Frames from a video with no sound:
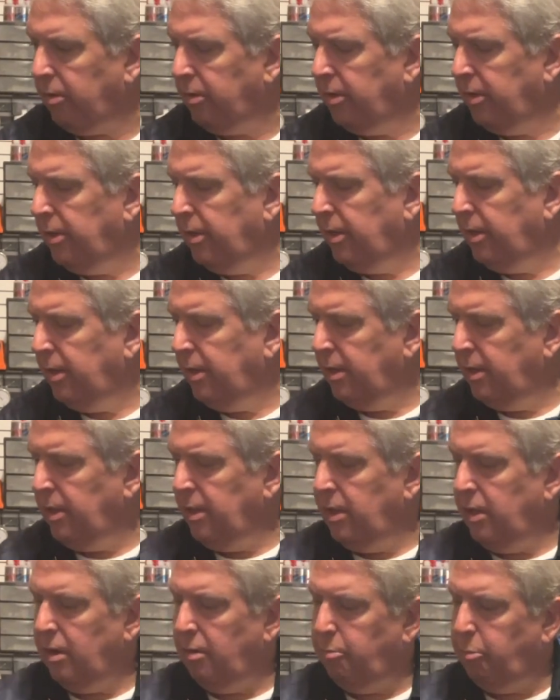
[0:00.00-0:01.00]

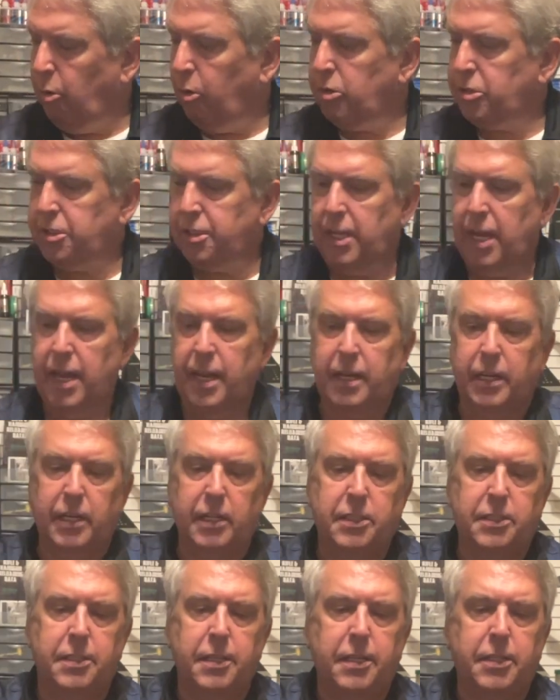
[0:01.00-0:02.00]
A bore snake
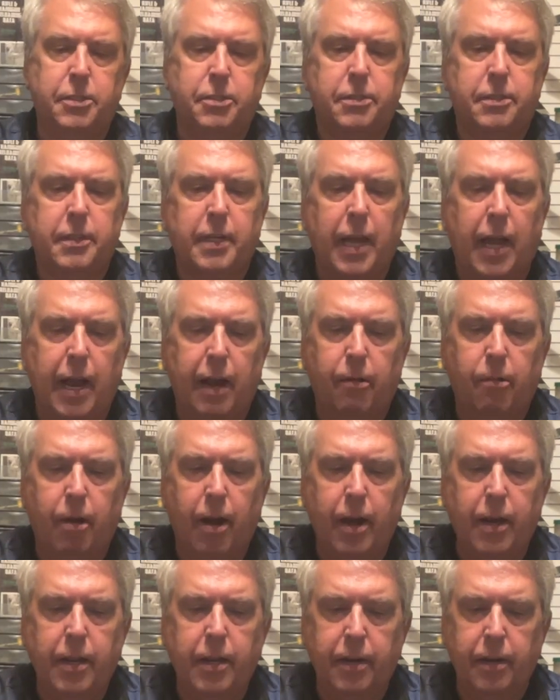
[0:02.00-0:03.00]
is this guy
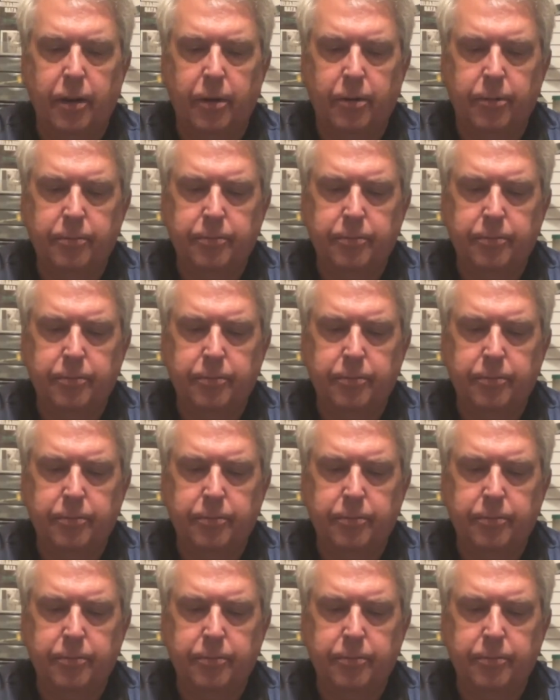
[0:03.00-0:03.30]
right here.